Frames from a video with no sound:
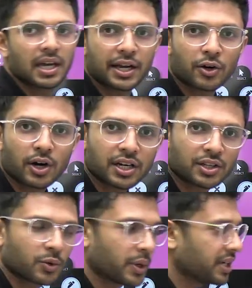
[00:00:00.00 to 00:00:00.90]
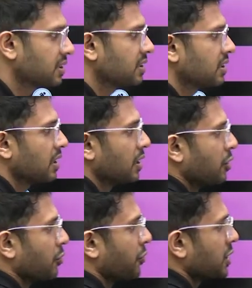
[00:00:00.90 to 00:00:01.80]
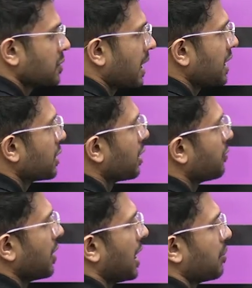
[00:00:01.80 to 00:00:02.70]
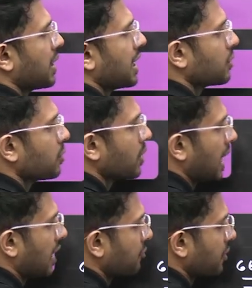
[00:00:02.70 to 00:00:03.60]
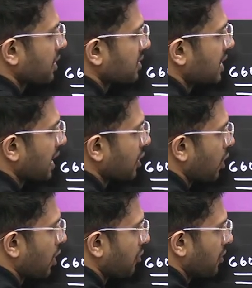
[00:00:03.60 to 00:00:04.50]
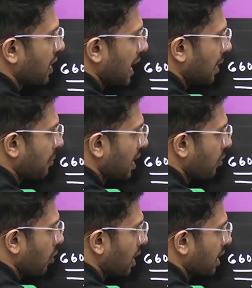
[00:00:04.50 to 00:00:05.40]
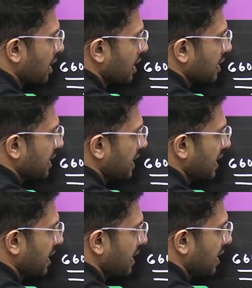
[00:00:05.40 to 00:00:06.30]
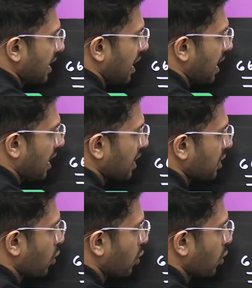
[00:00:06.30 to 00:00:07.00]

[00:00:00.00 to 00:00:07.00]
According to the question, first bright of lambda 2 and first dark of lambda 1, they claim are